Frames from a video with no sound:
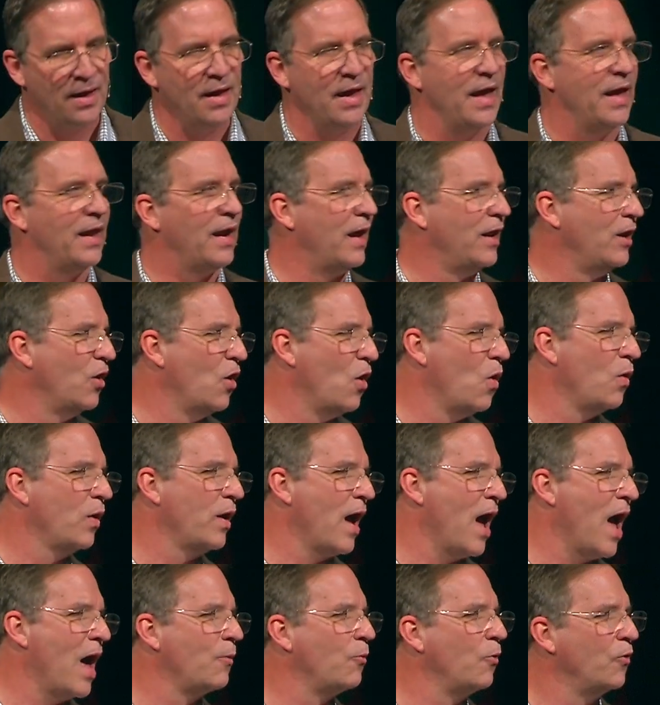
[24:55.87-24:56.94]
and I know
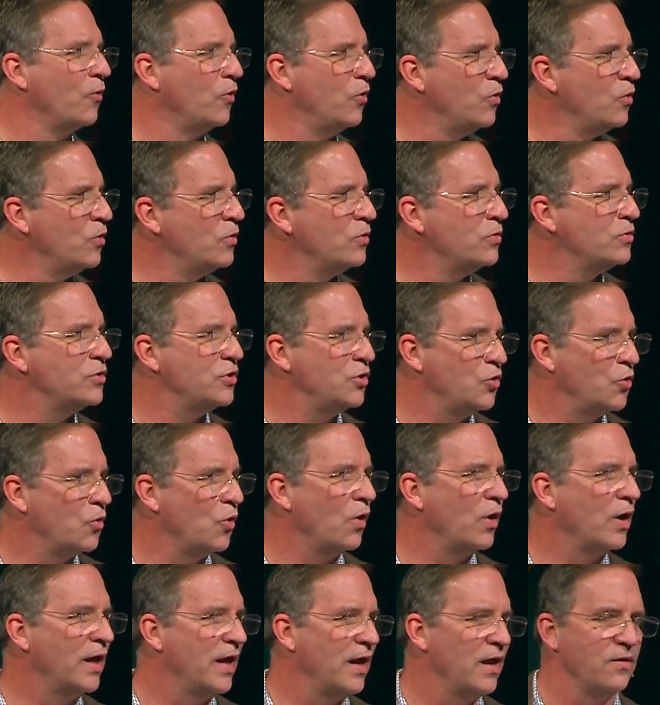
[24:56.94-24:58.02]
God will use
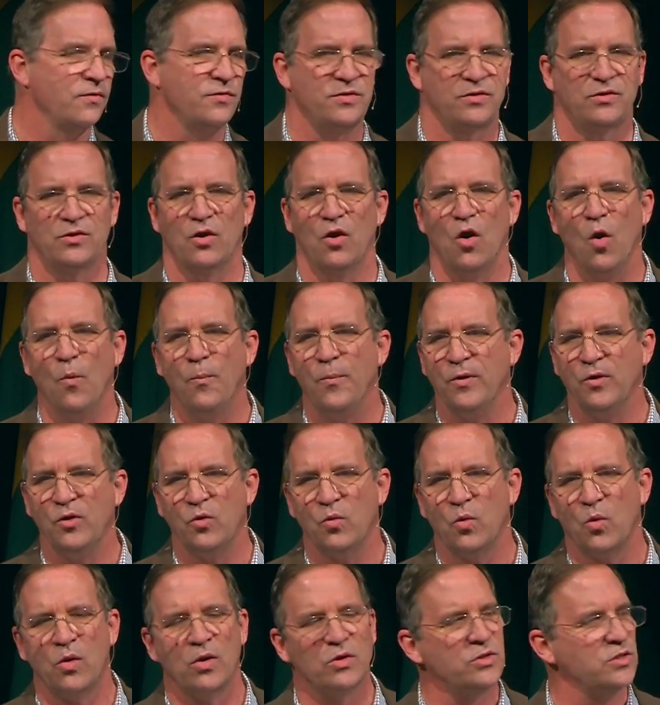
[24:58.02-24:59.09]
your gifts to open
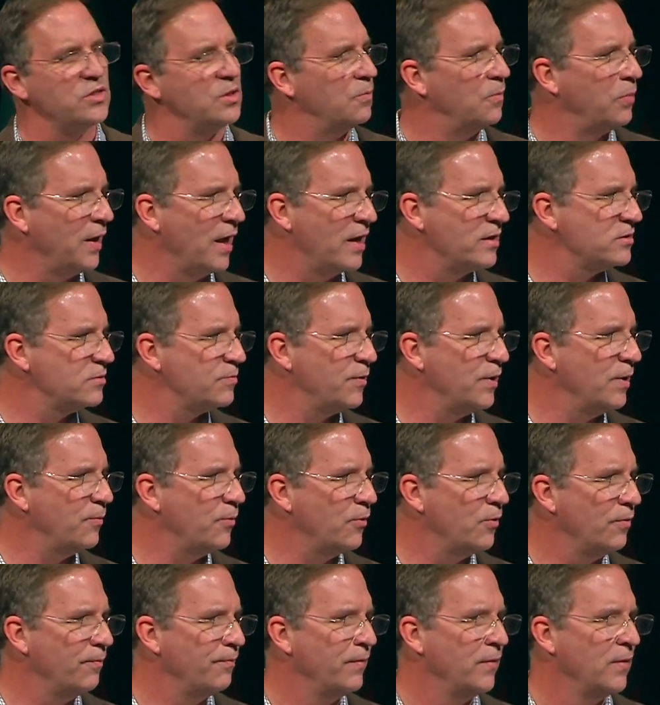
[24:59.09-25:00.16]
doors, to bless
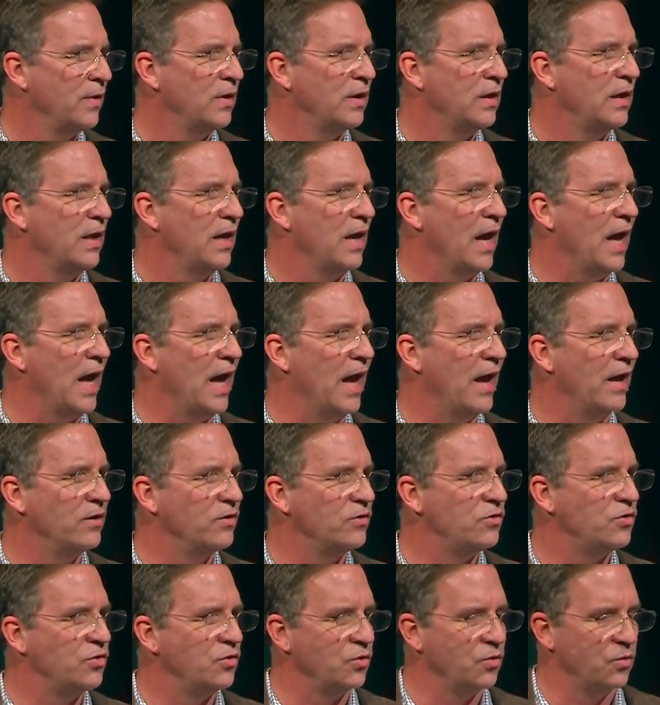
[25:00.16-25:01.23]
people, and
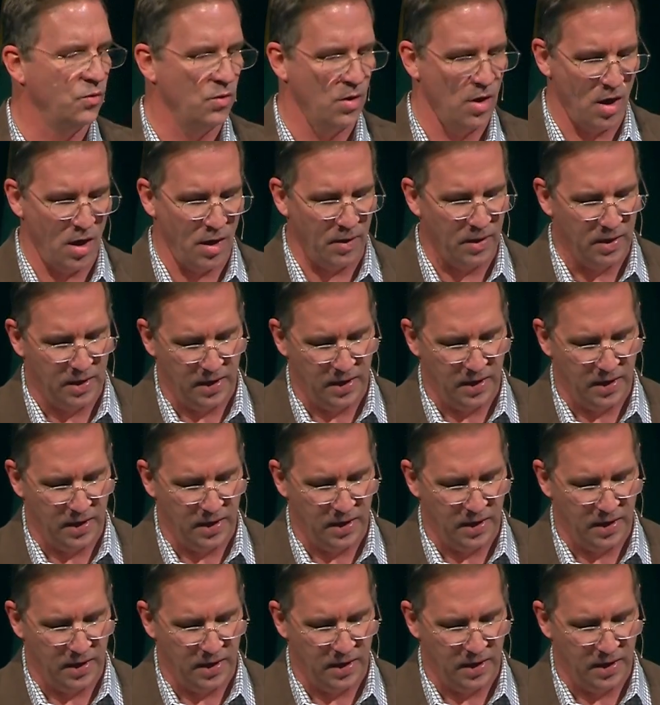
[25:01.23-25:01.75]
to